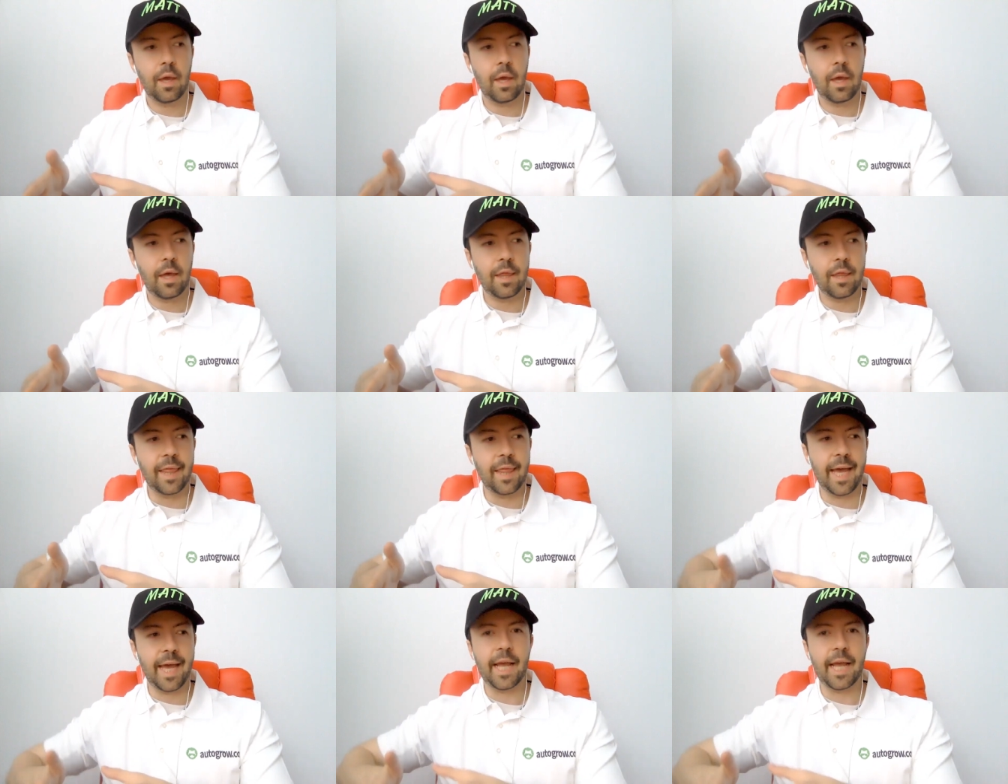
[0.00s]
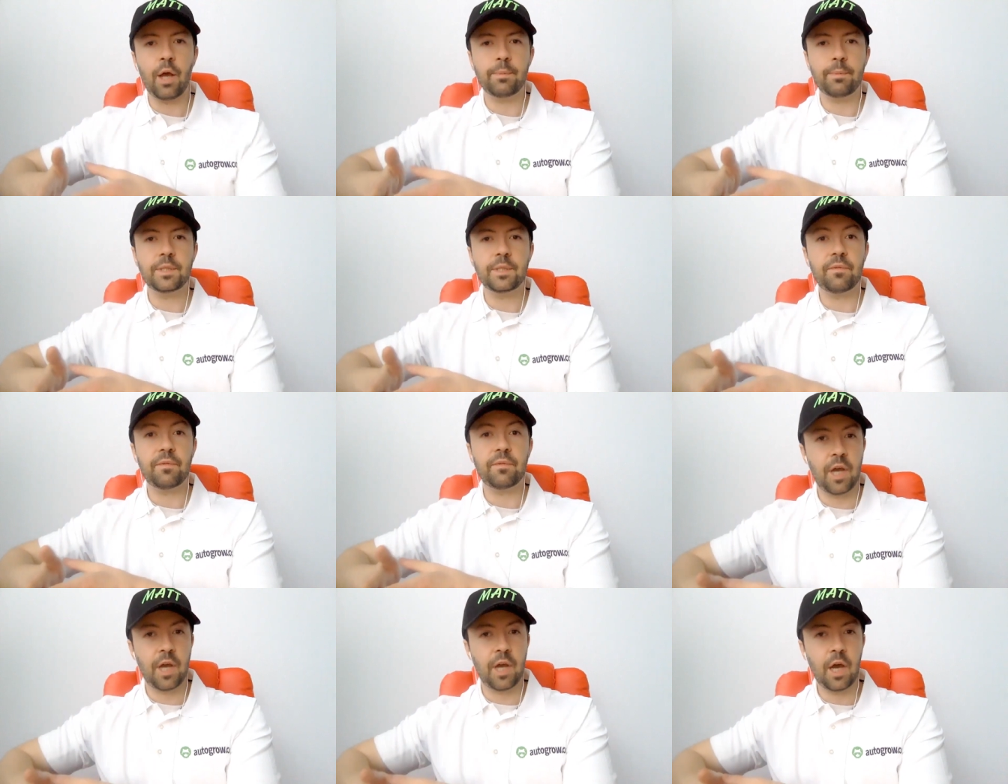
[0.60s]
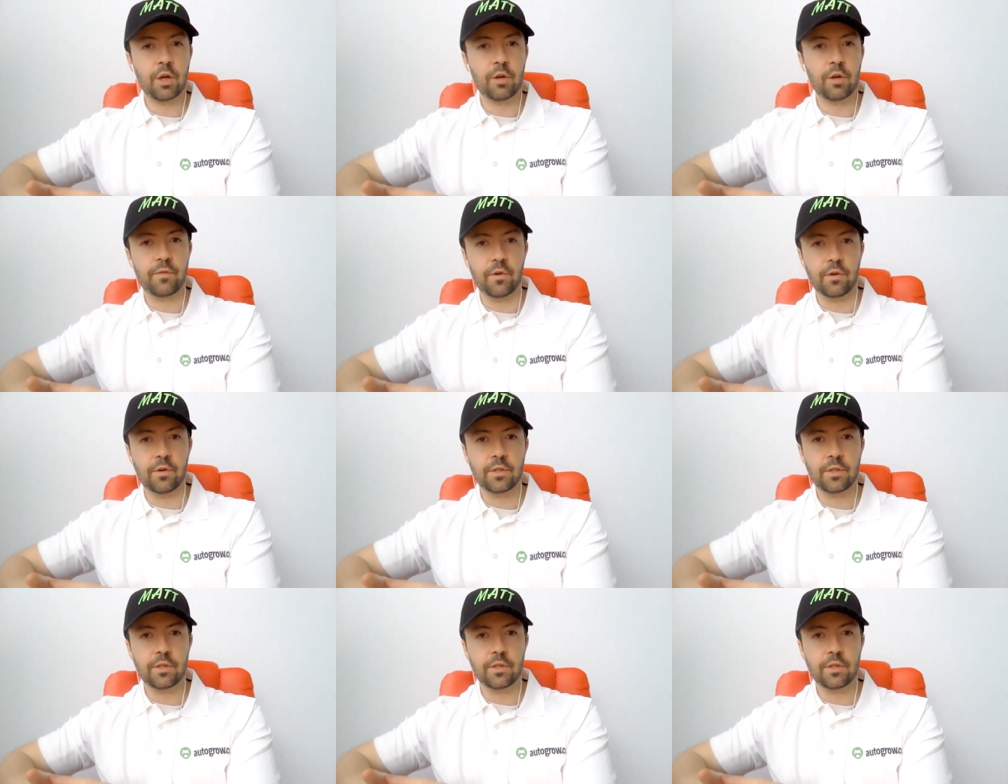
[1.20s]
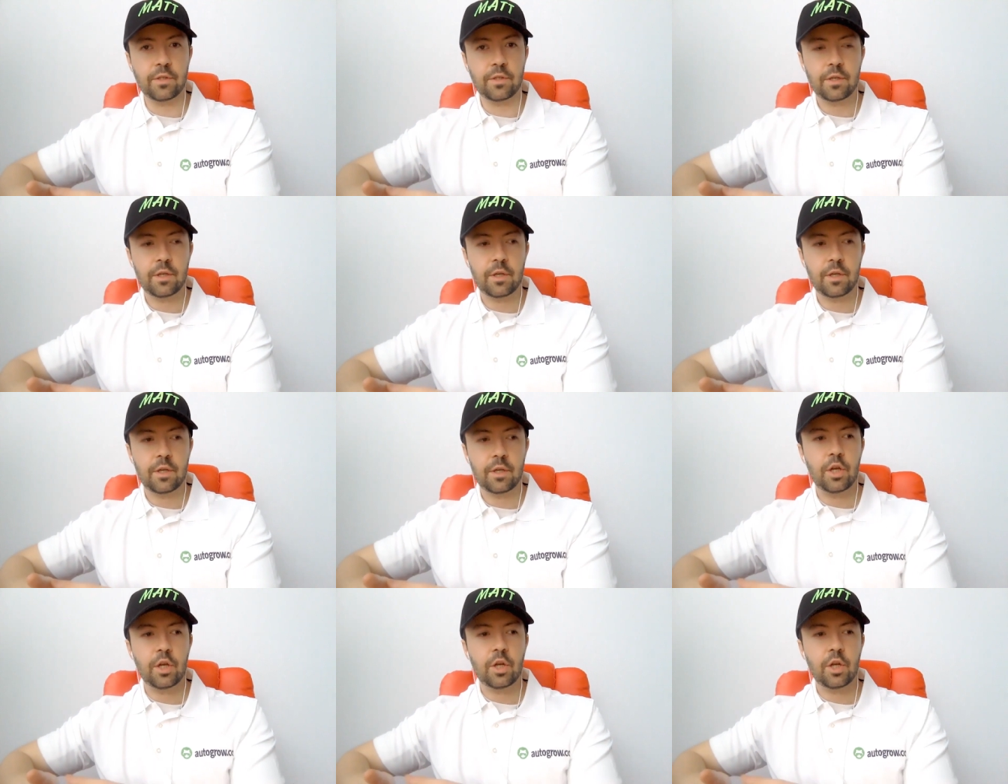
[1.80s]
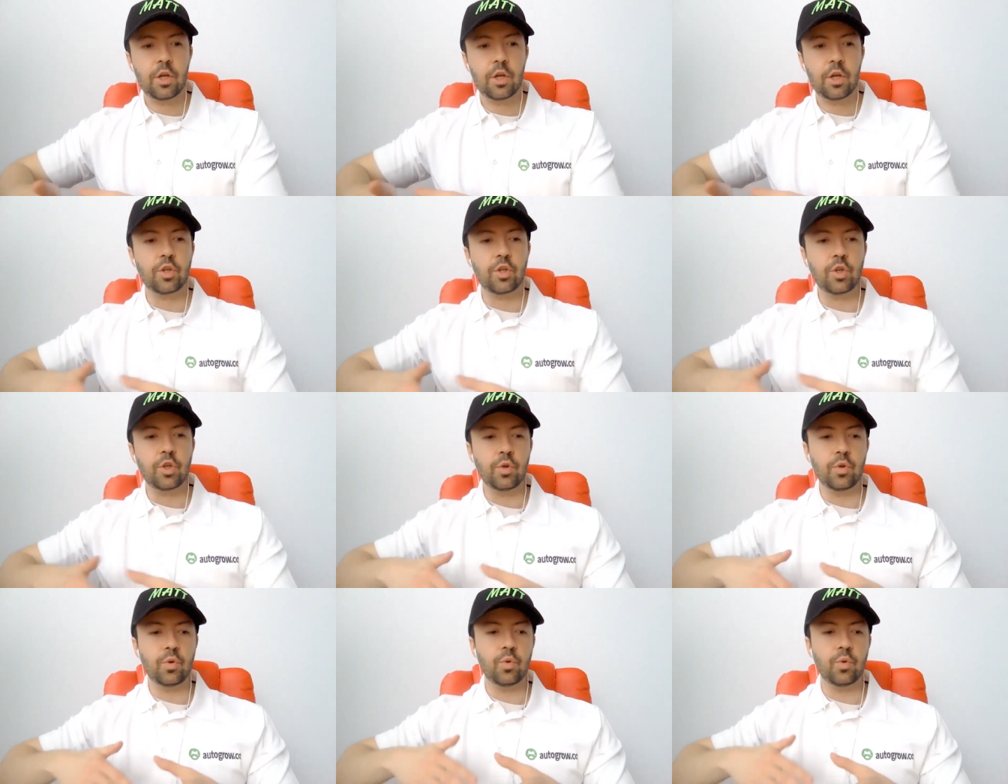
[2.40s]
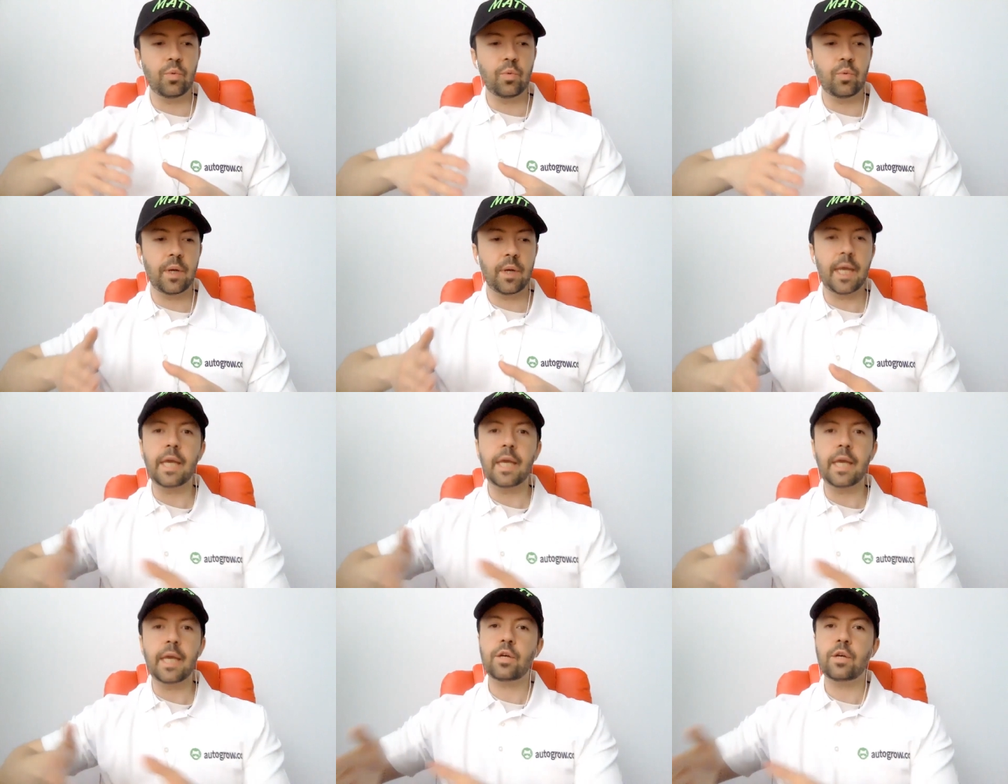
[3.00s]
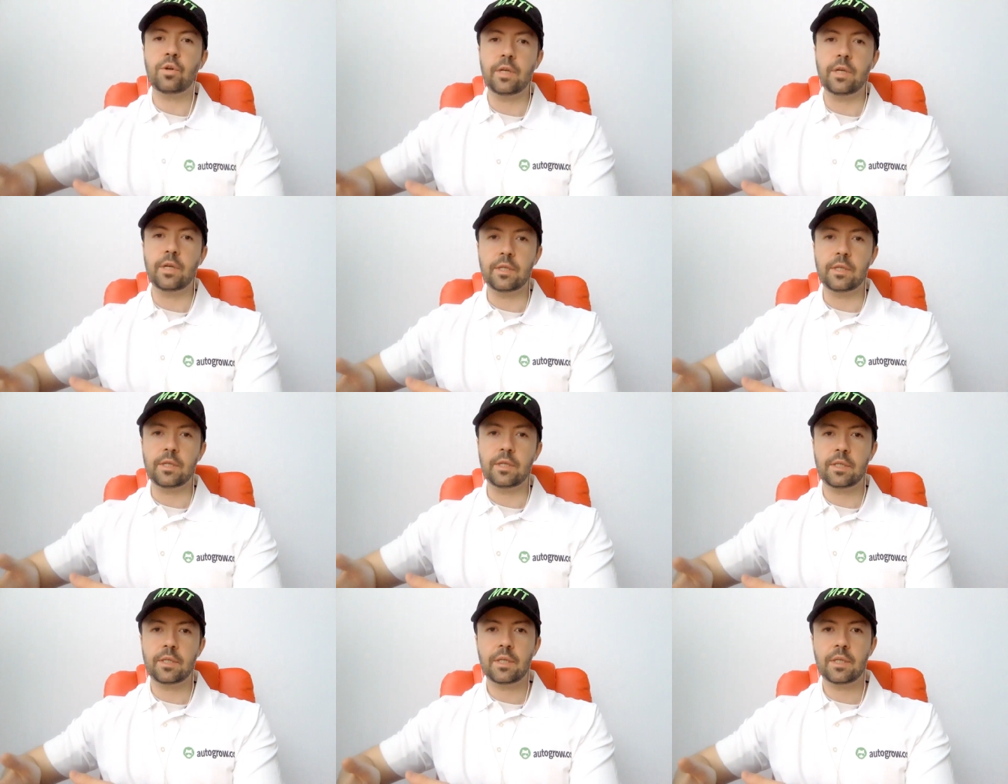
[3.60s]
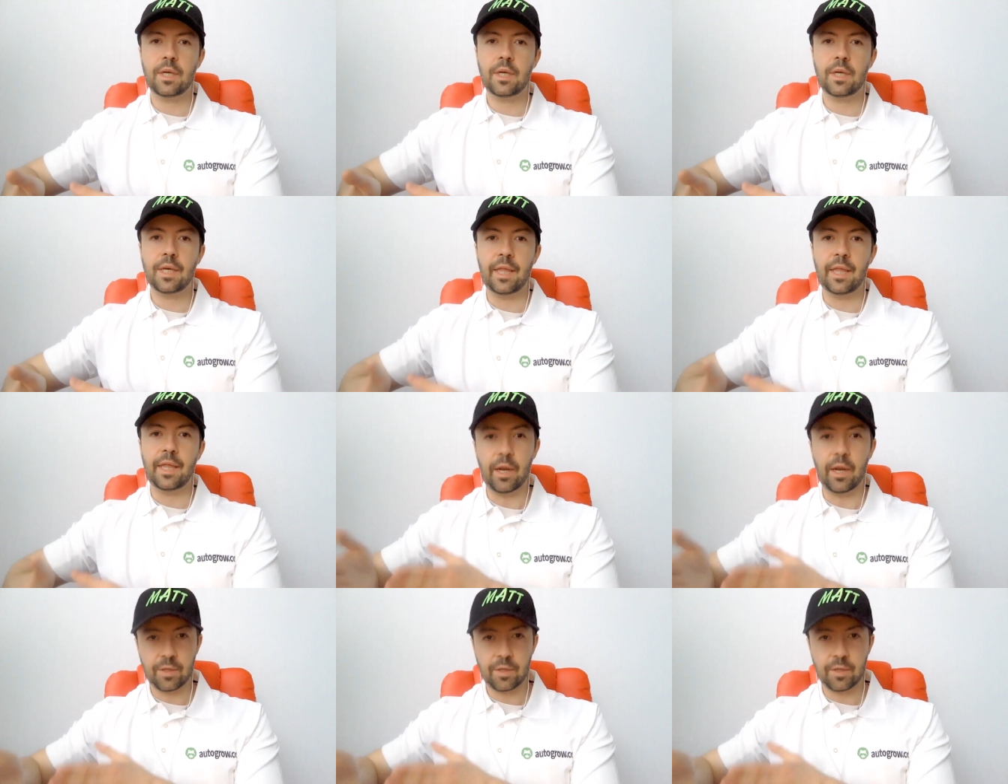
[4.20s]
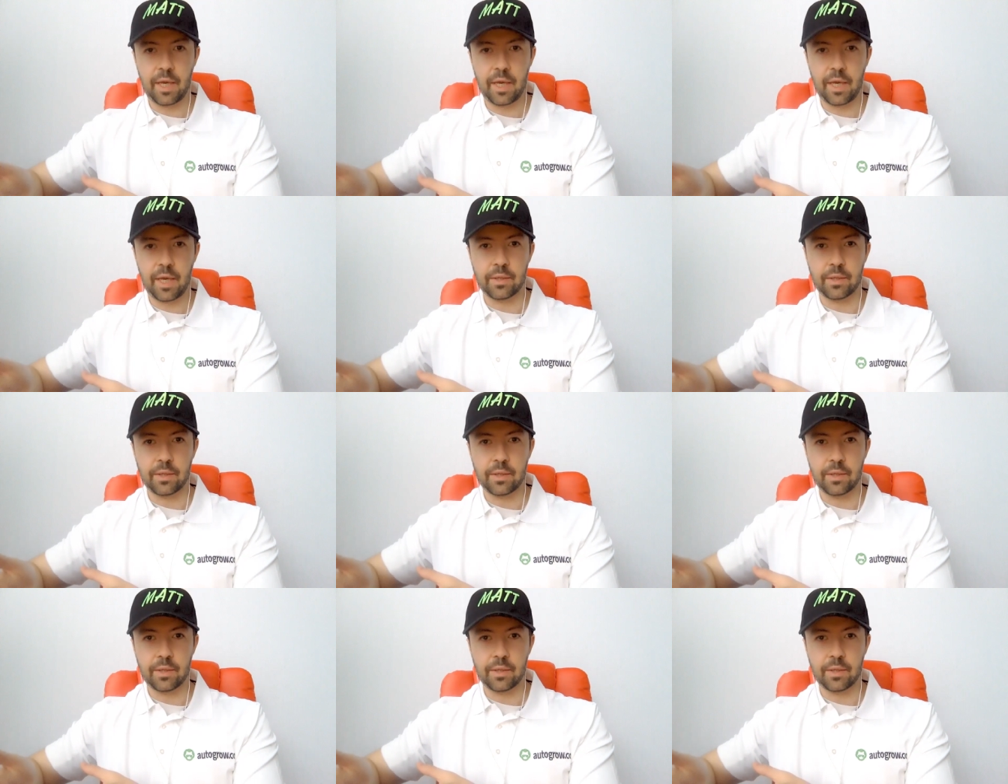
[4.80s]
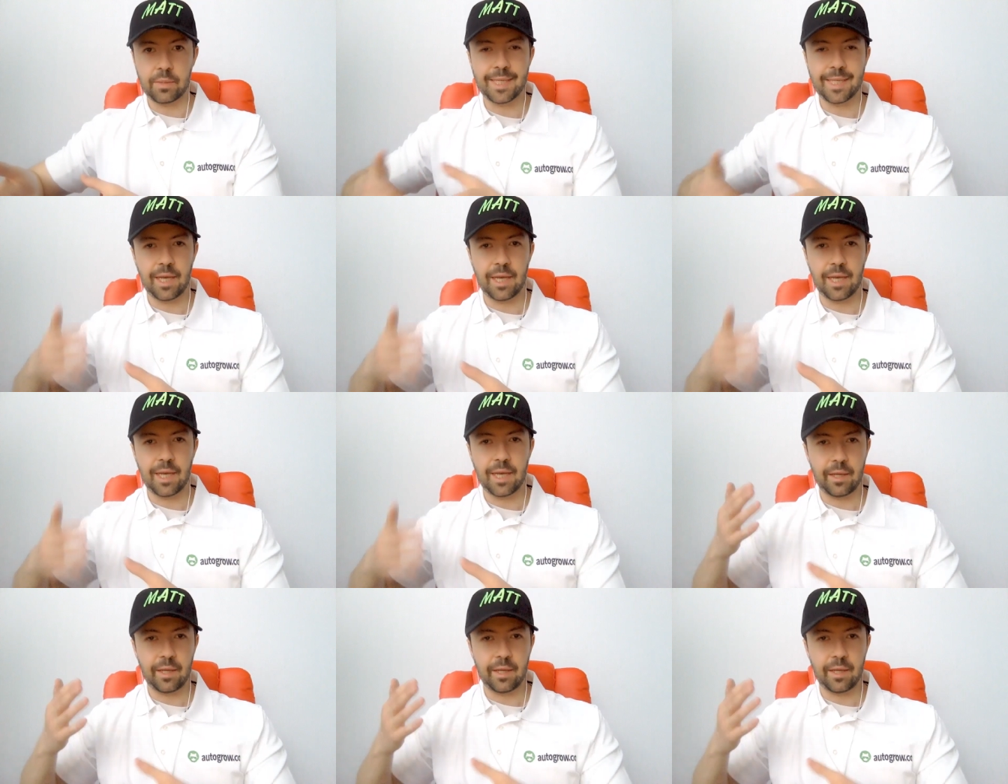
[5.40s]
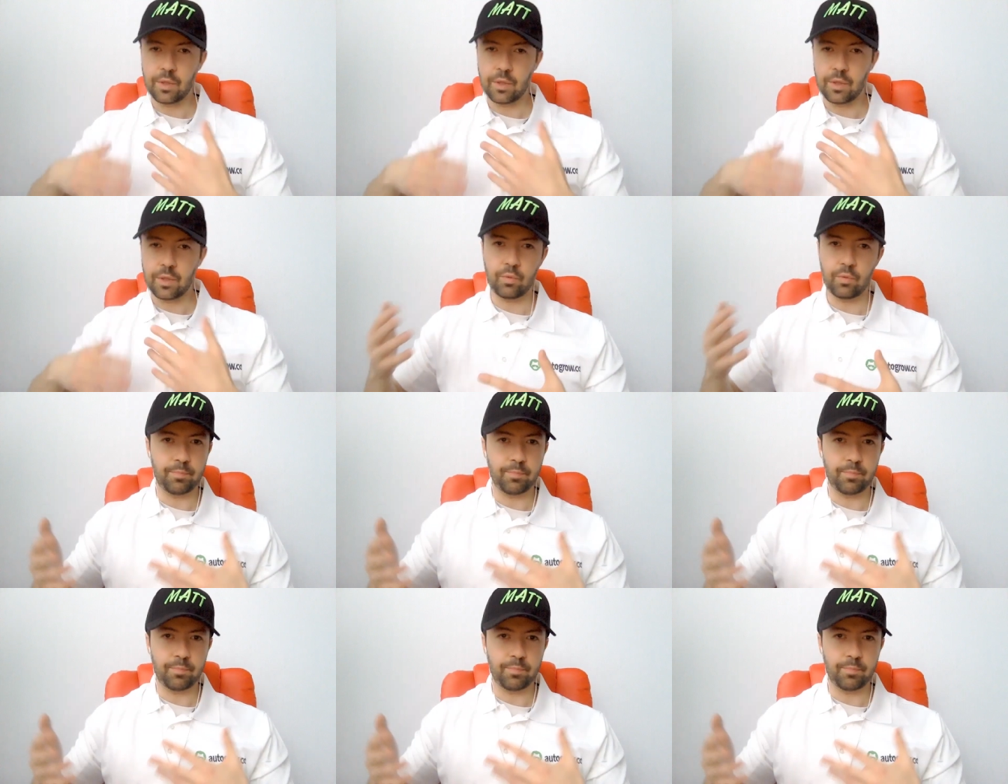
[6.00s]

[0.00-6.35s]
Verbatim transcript: that helps photographers to increase their sales by selling to,